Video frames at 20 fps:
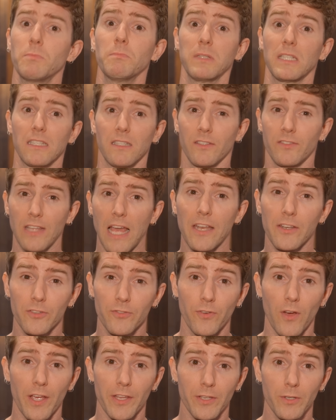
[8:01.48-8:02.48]
completely
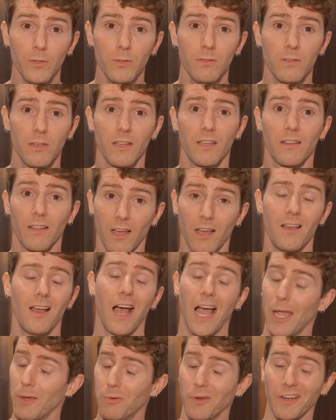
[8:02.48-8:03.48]
satisfy you,
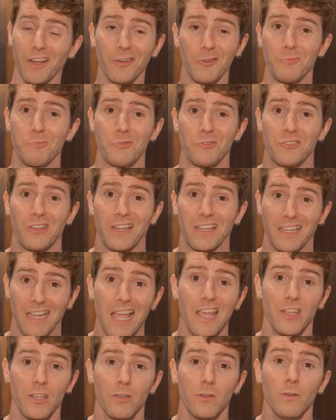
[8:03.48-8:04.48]
I one hundred percent
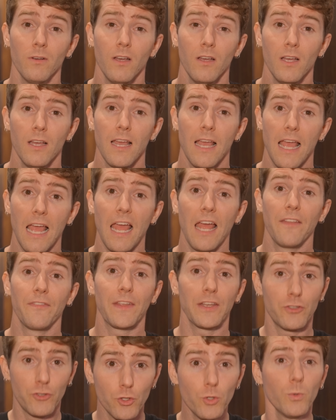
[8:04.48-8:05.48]
get you, and
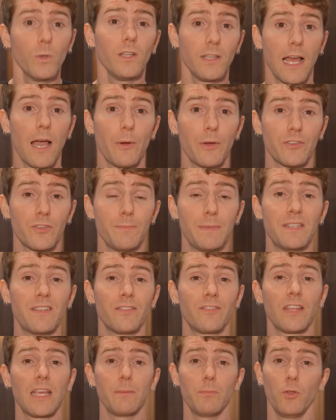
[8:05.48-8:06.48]
they do allow it to be
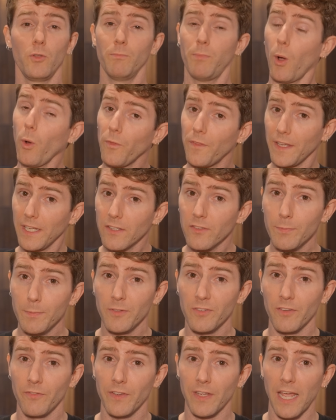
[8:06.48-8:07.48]
disabled, both in
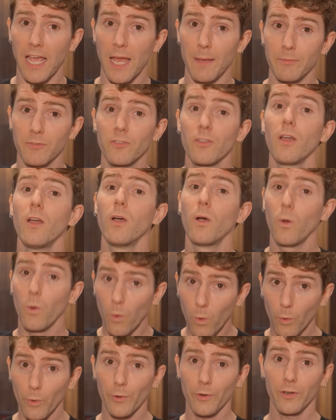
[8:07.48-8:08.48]
specific apps
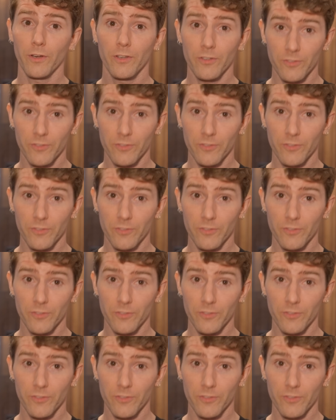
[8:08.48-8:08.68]
or